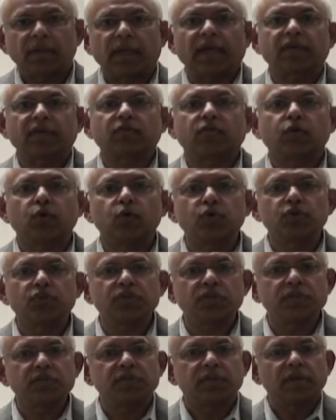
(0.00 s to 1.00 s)

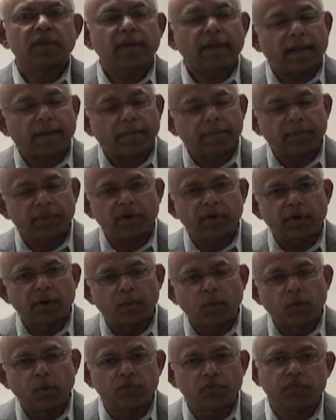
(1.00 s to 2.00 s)
Exclusions have been
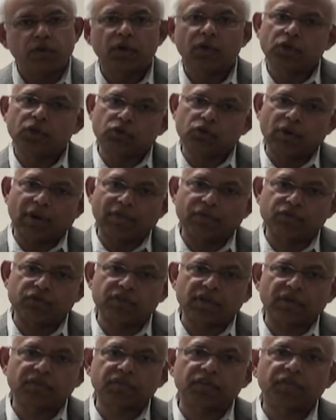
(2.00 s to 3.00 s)
removed. You have to
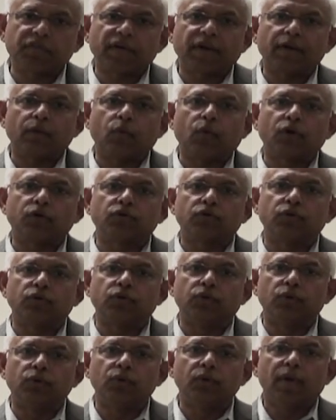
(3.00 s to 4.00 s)
justify what you
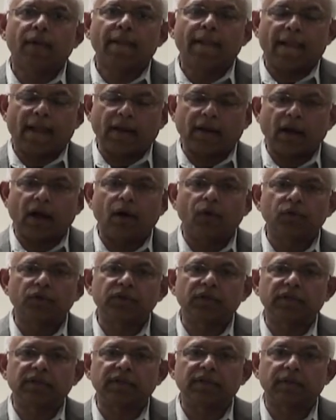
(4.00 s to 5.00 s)
do and how
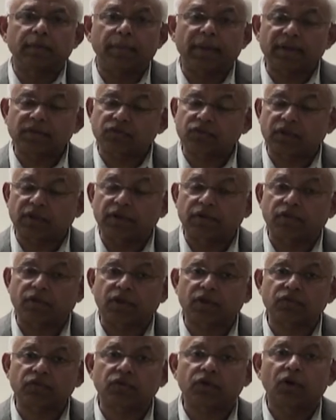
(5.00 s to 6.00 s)
is it in the best
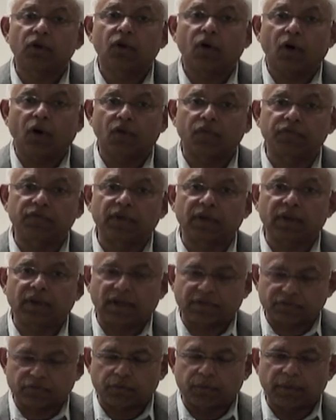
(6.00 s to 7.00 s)
interest of the
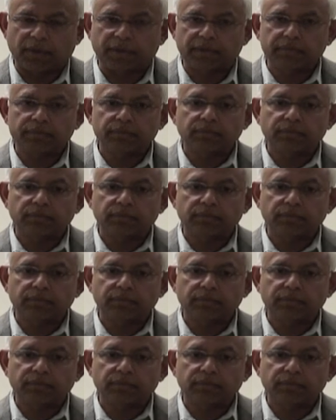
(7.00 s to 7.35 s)
customer.